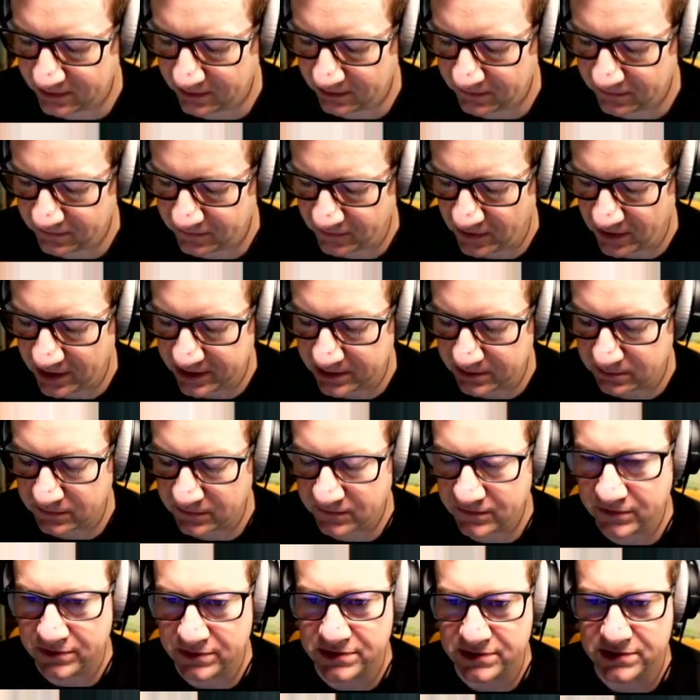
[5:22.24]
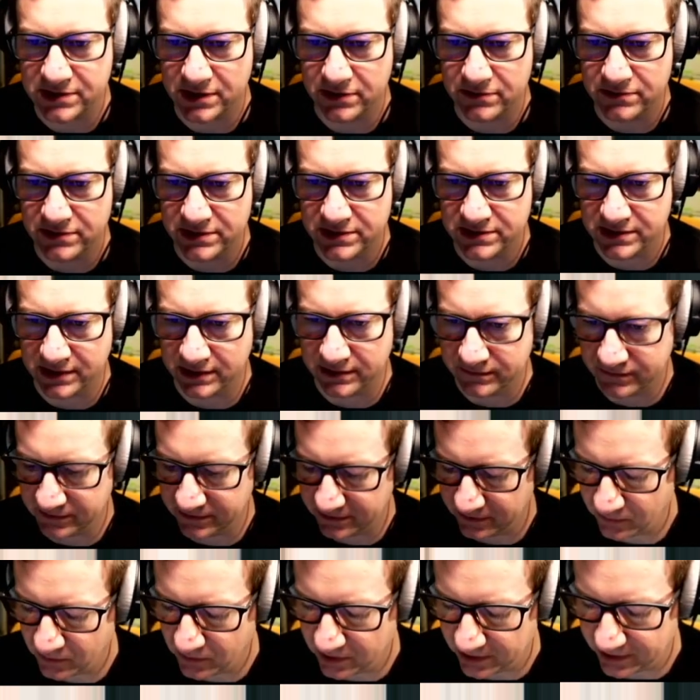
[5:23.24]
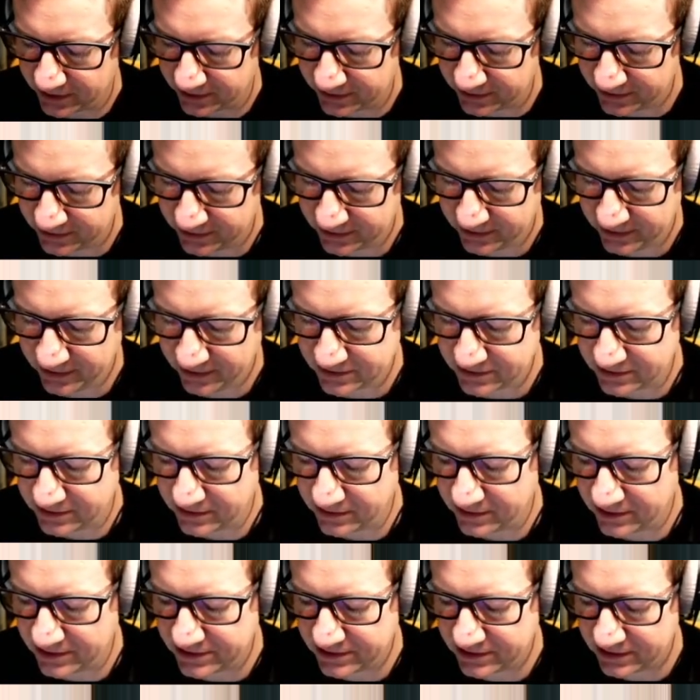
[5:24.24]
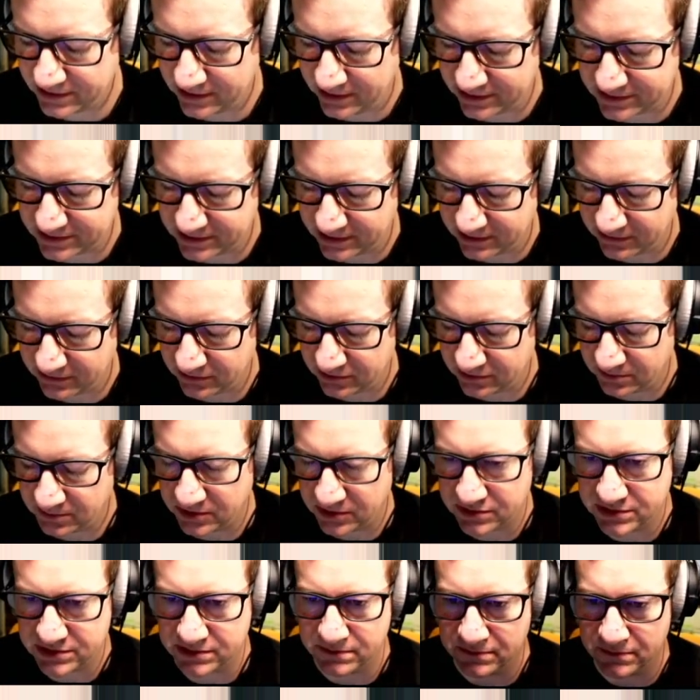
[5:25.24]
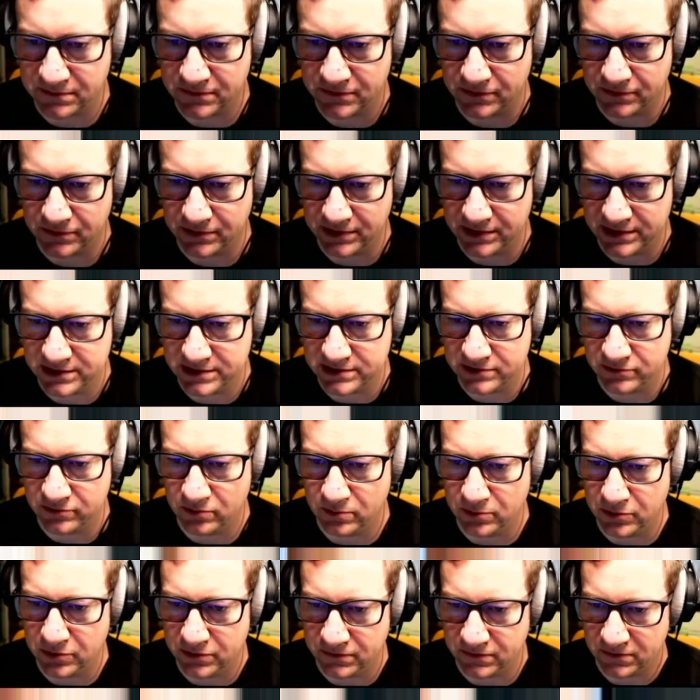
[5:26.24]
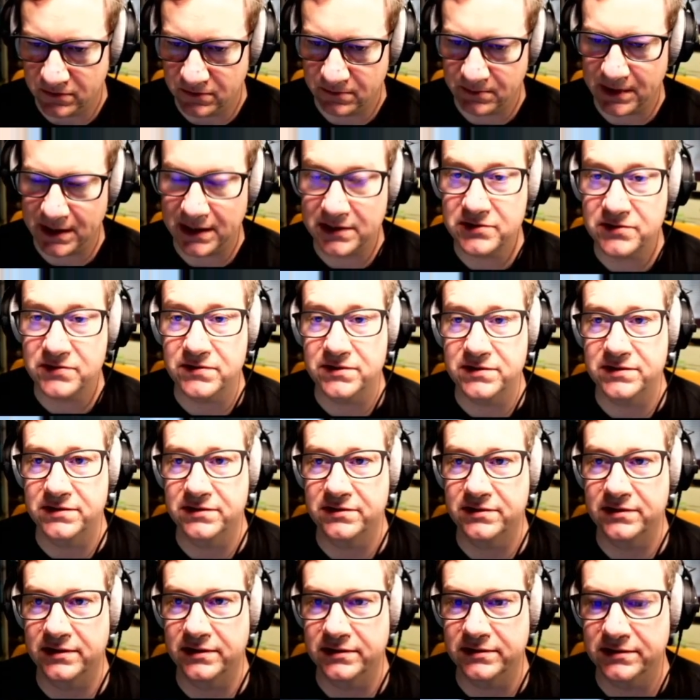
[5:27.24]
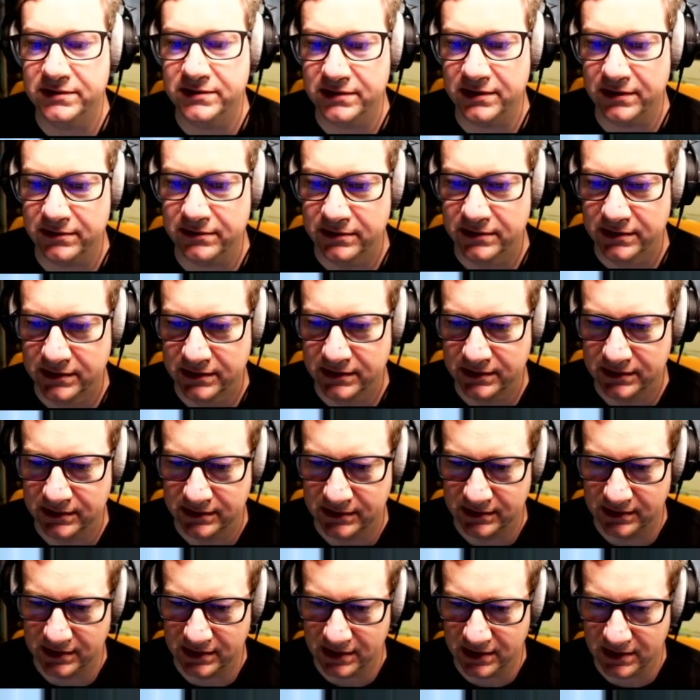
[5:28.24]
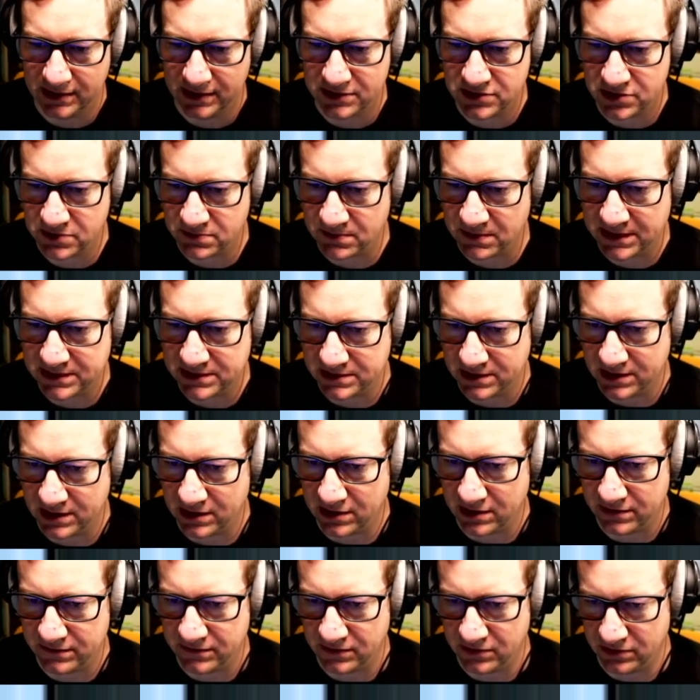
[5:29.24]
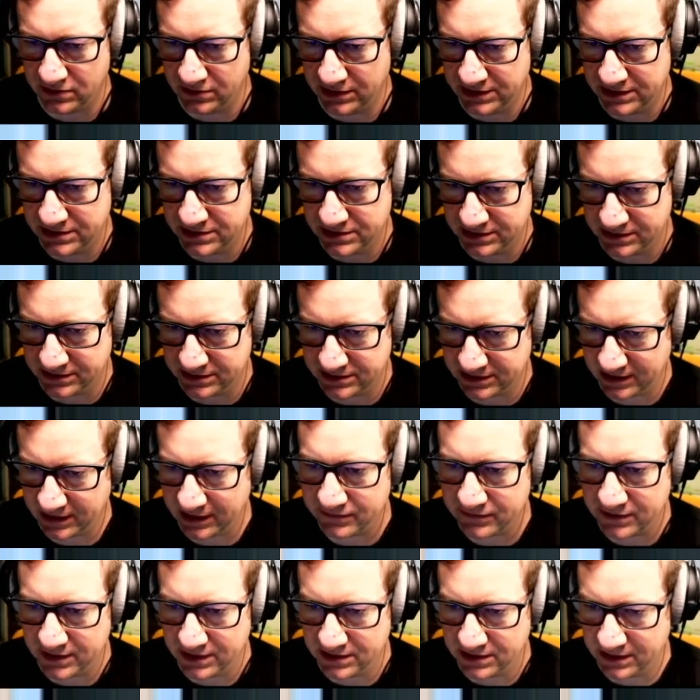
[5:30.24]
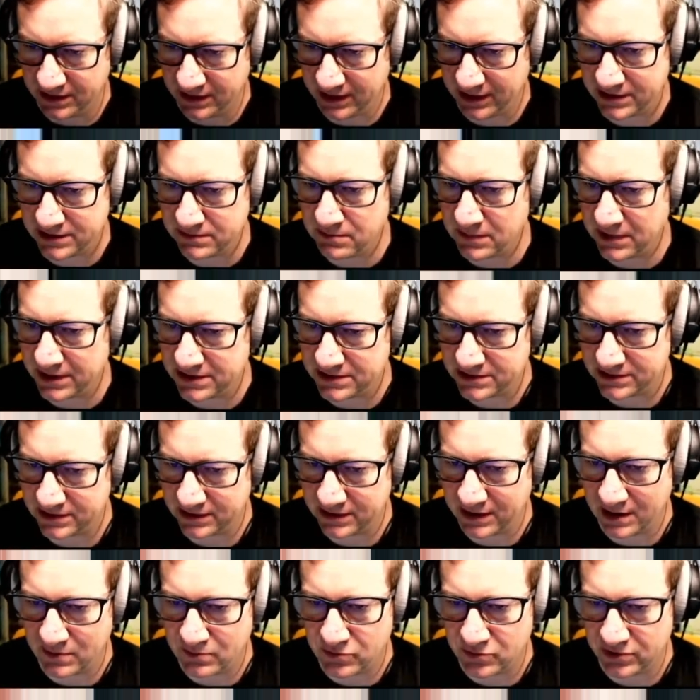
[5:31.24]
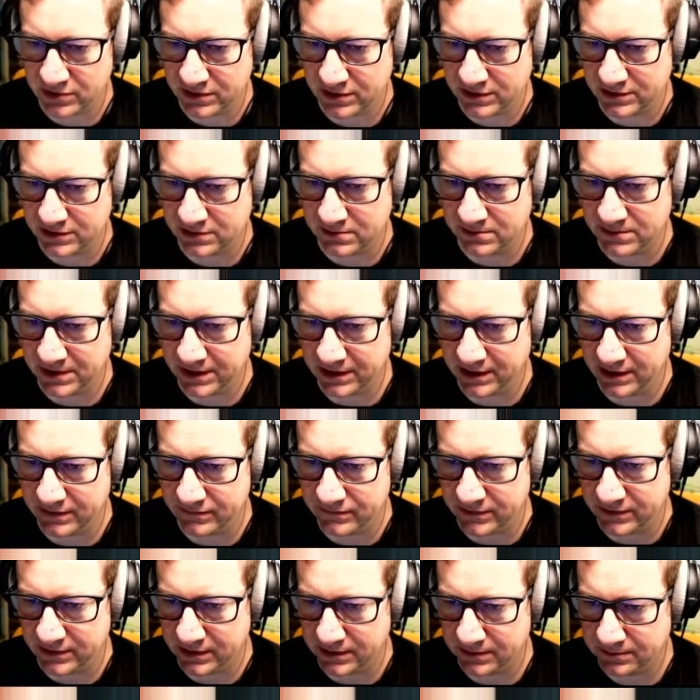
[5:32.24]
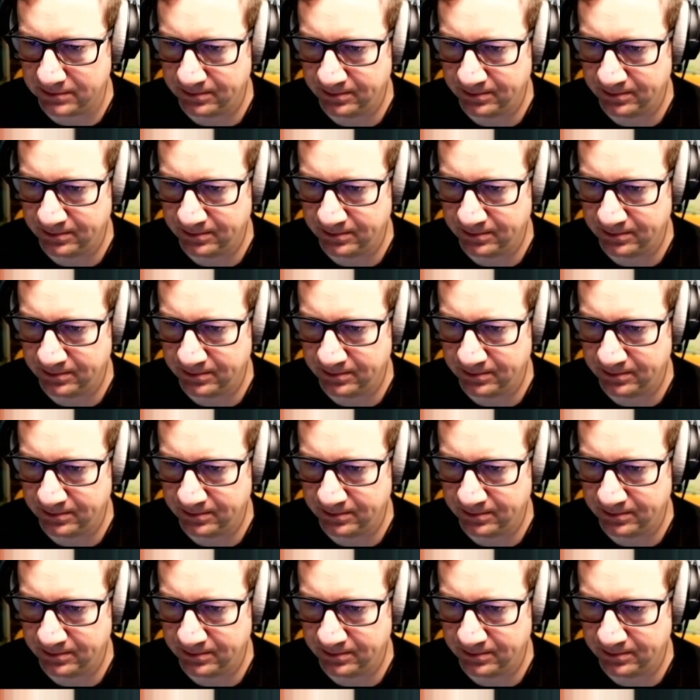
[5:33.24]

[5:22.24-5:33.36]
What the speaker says: frame for the Sony ZV-1 has a nice cutout at the bottom for easy removal of batteries and things. So it just makes life a lot easier to have it in there and makes the camera a little bit heavier.